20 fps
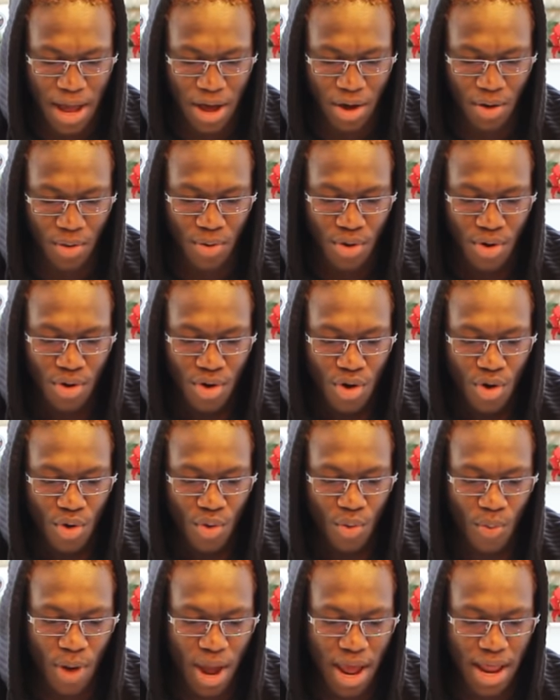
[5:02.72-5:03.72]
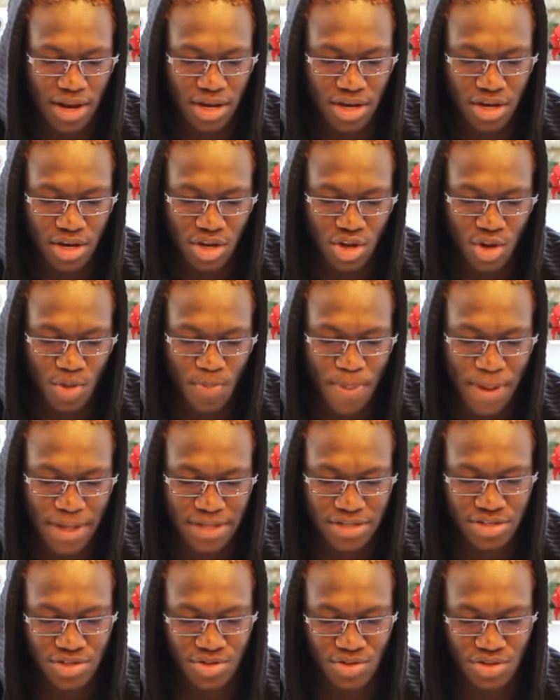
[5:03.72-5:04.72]
about when you
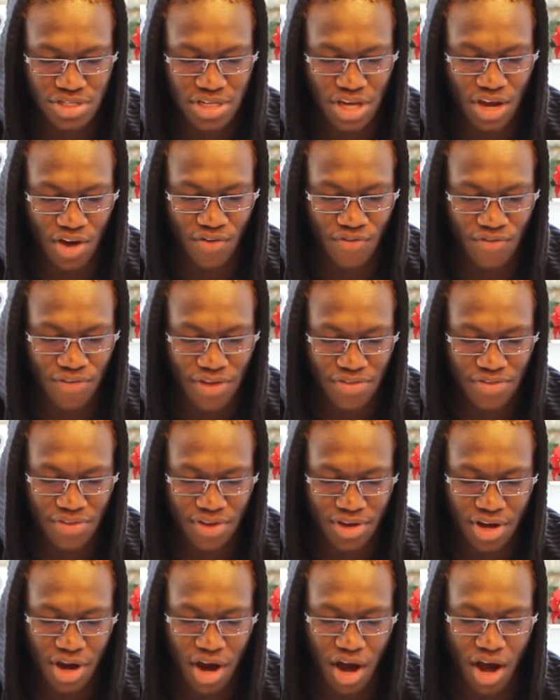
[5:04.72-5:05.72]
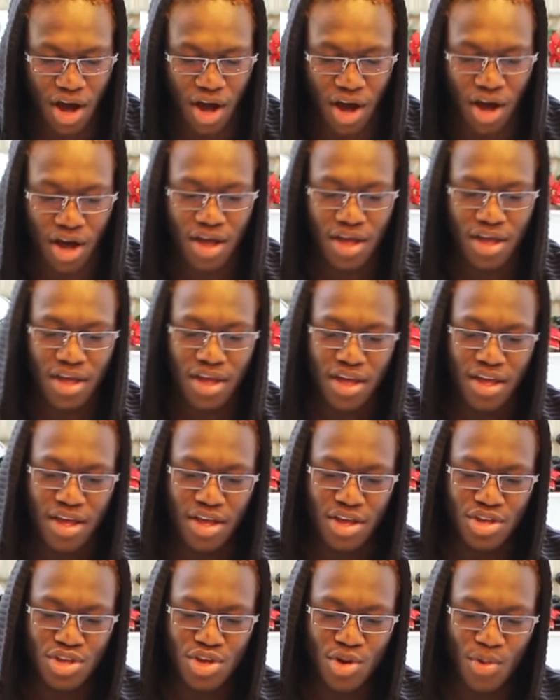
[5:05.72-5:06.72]
pissed yourself in the car.
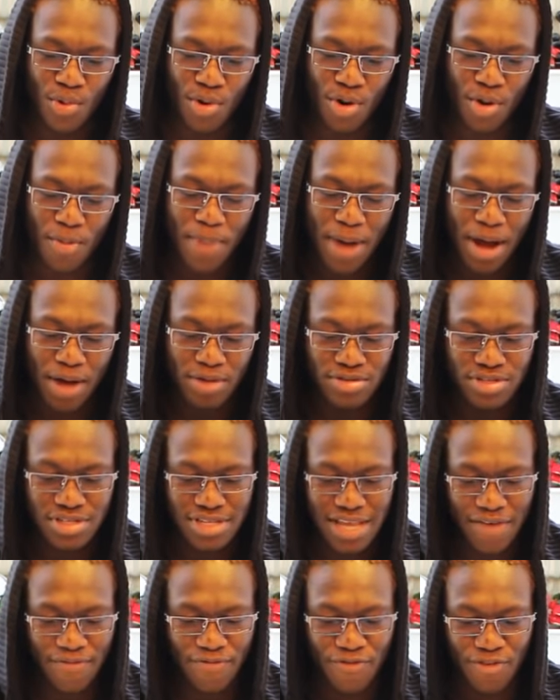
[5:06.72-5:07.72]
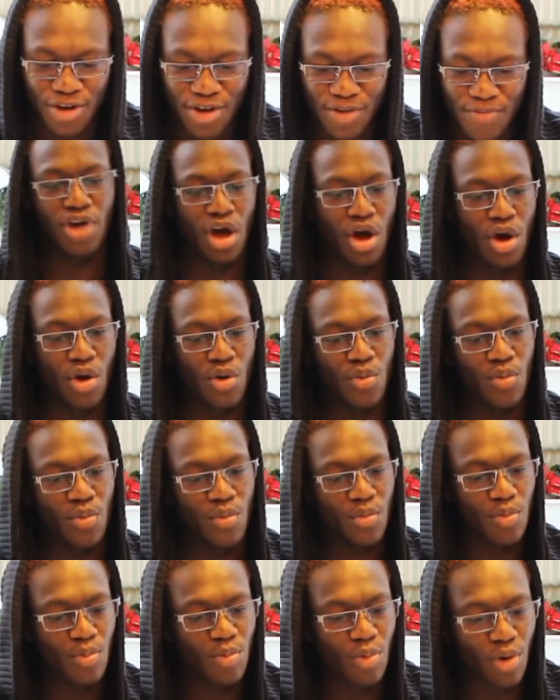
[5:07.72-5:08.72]
You were about seven. Yo,
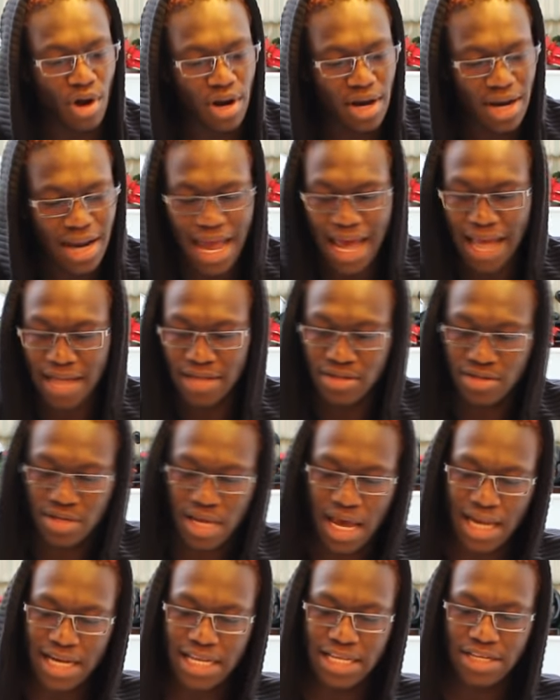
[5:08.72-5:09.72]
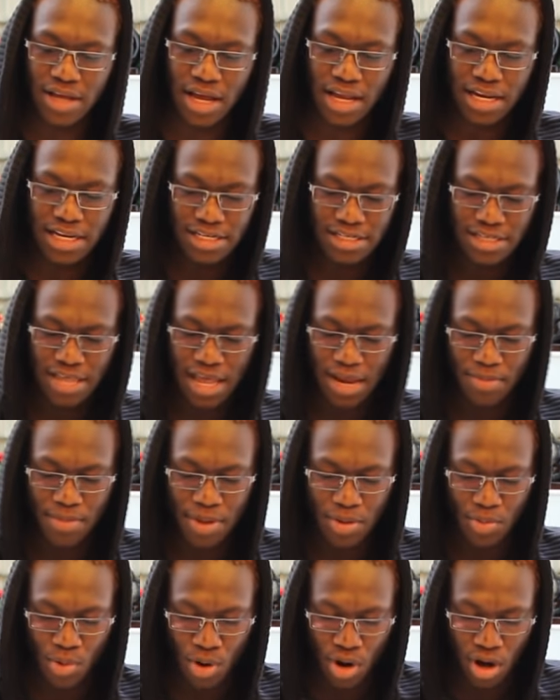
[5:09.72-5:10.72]
what a lad. And he, and he sent
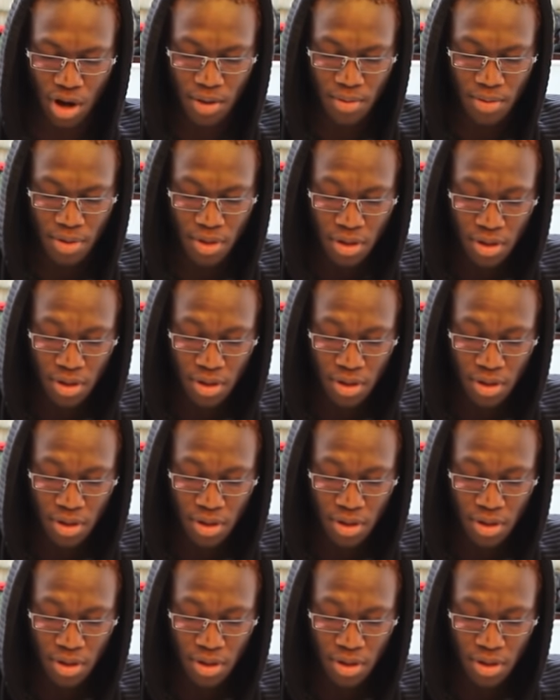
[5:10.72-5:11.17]
me what?